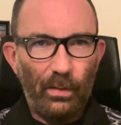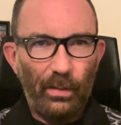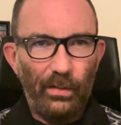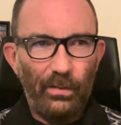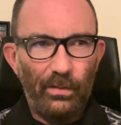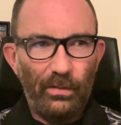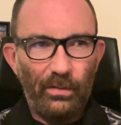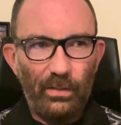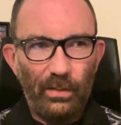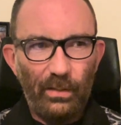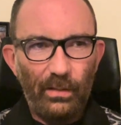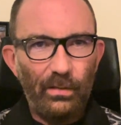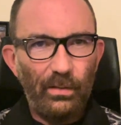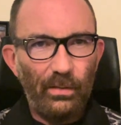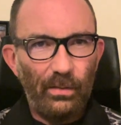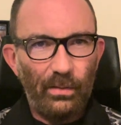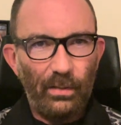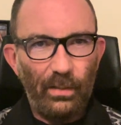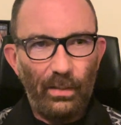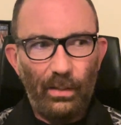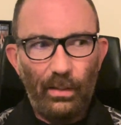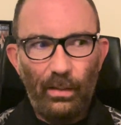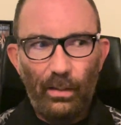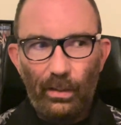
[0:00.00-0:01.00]

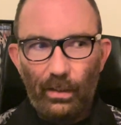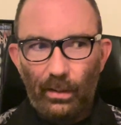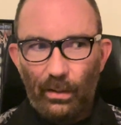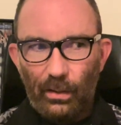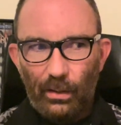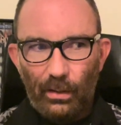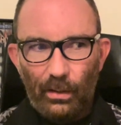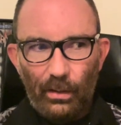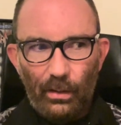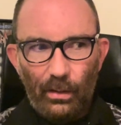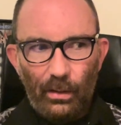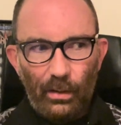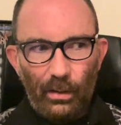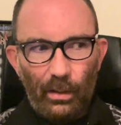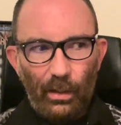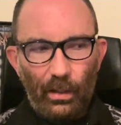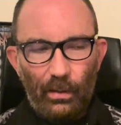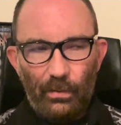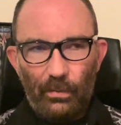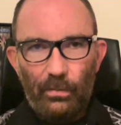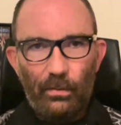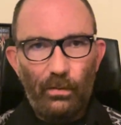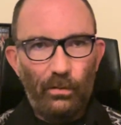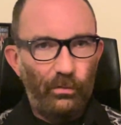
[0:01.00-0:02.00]
identity,
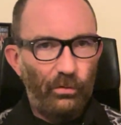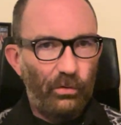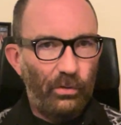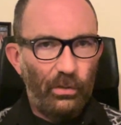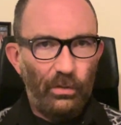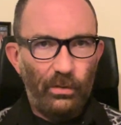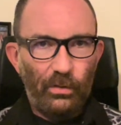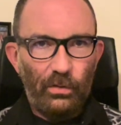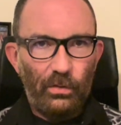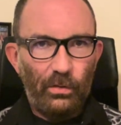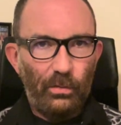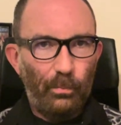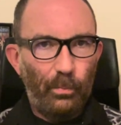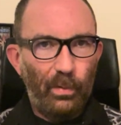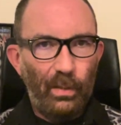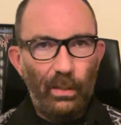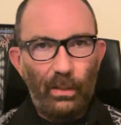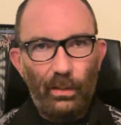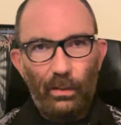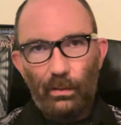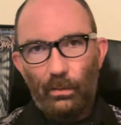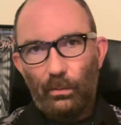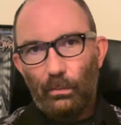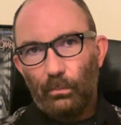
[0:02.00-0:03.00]
and they're just
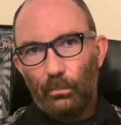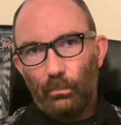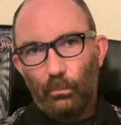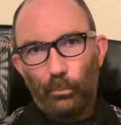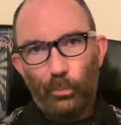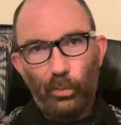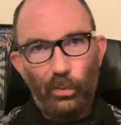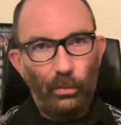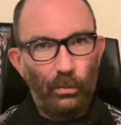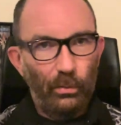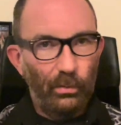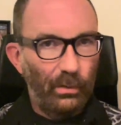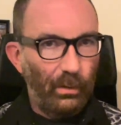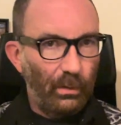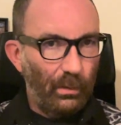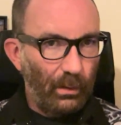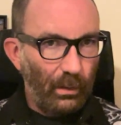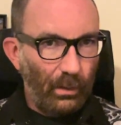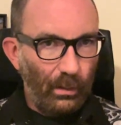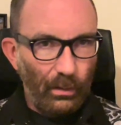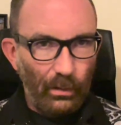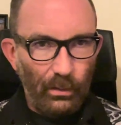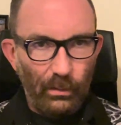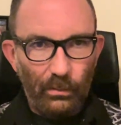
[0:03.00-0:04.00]
being pulled
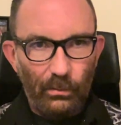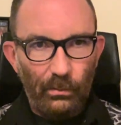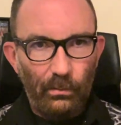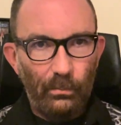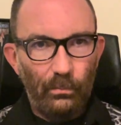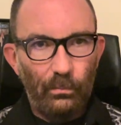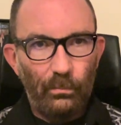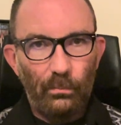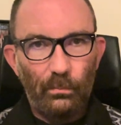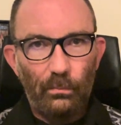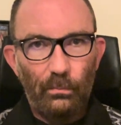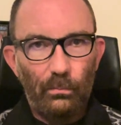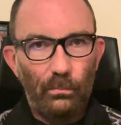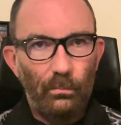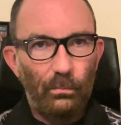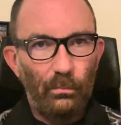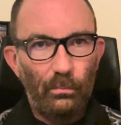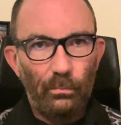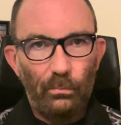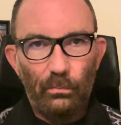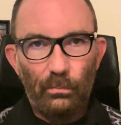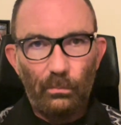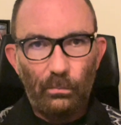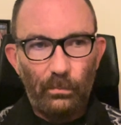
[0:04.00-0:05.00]
along,
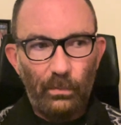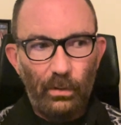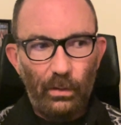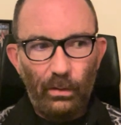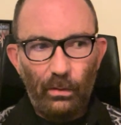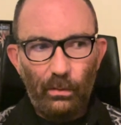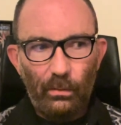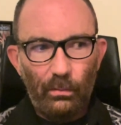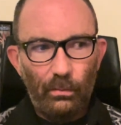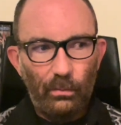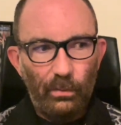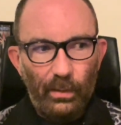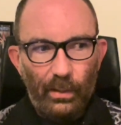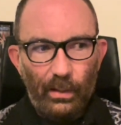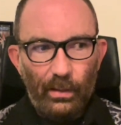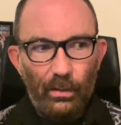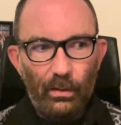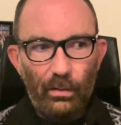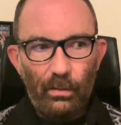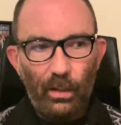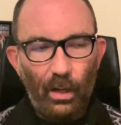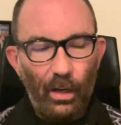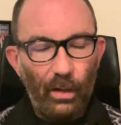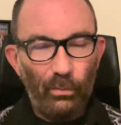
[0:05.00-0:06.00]

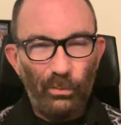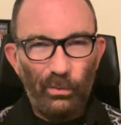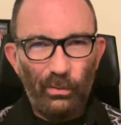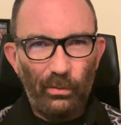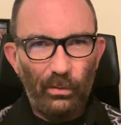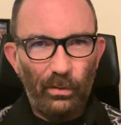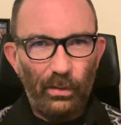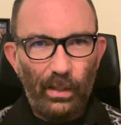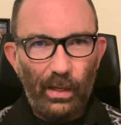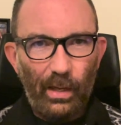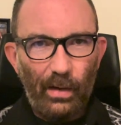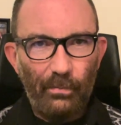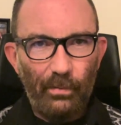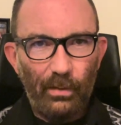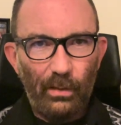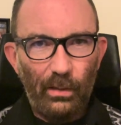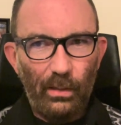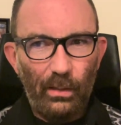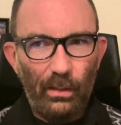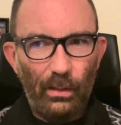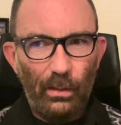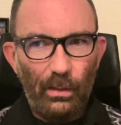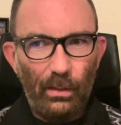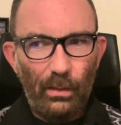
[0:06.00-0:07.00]
and not really
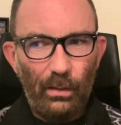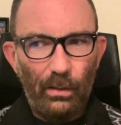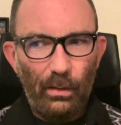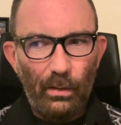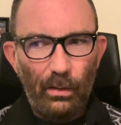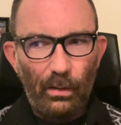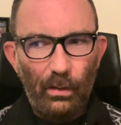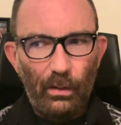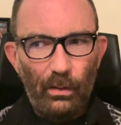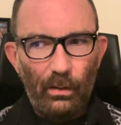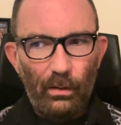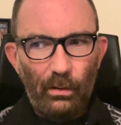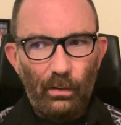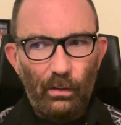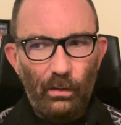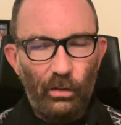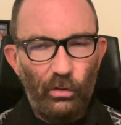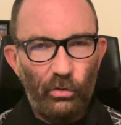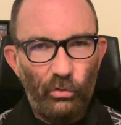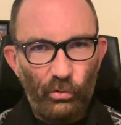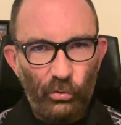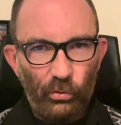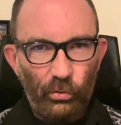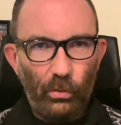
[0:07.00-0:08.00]
having any
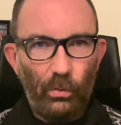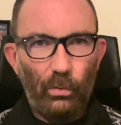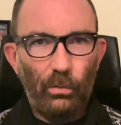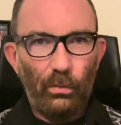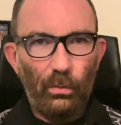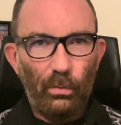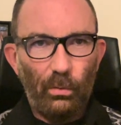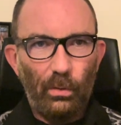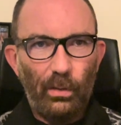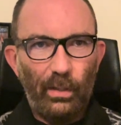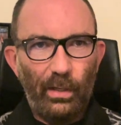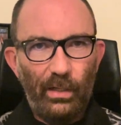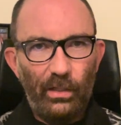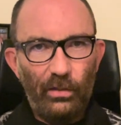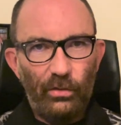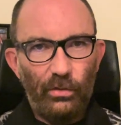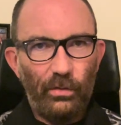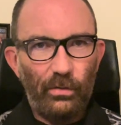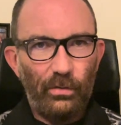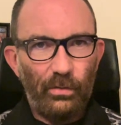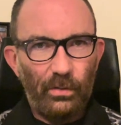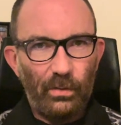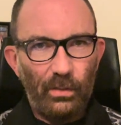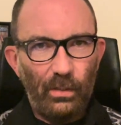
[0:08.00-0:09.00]
control or
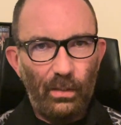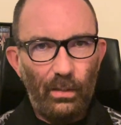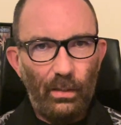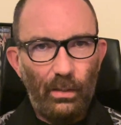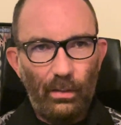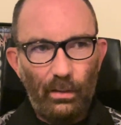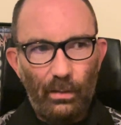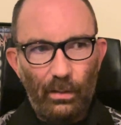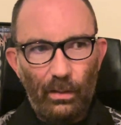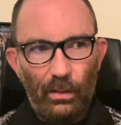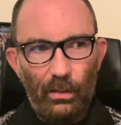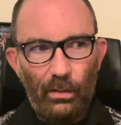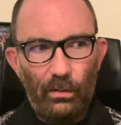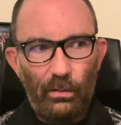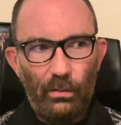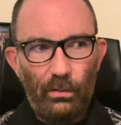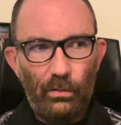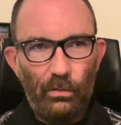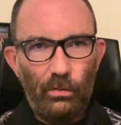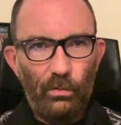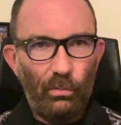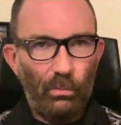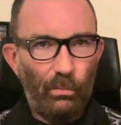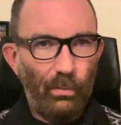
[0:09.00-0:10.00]
agency
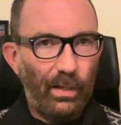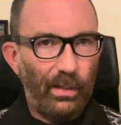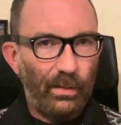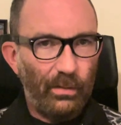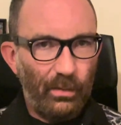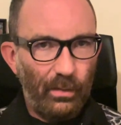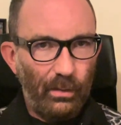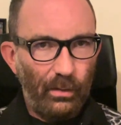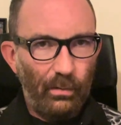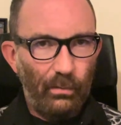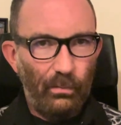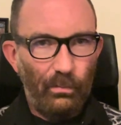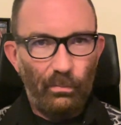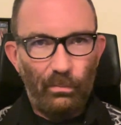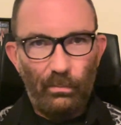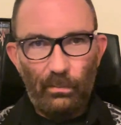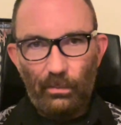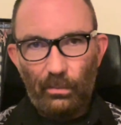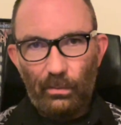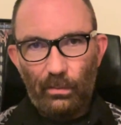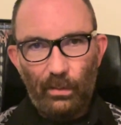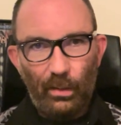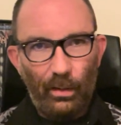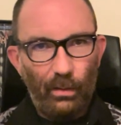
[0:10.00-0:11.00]
in directing
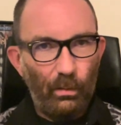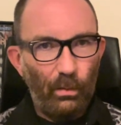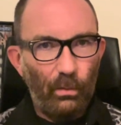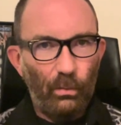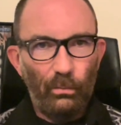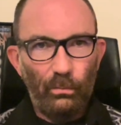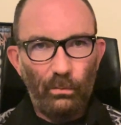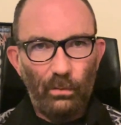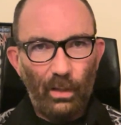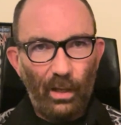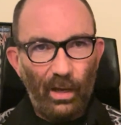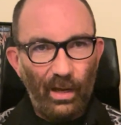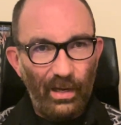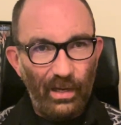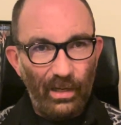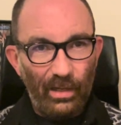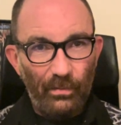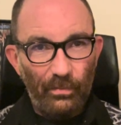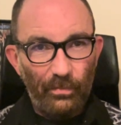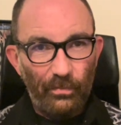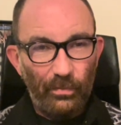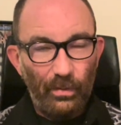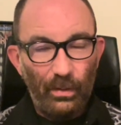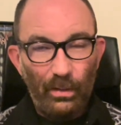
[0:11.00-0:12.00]
their own
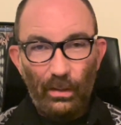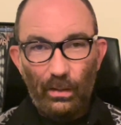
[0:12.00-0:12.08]
life,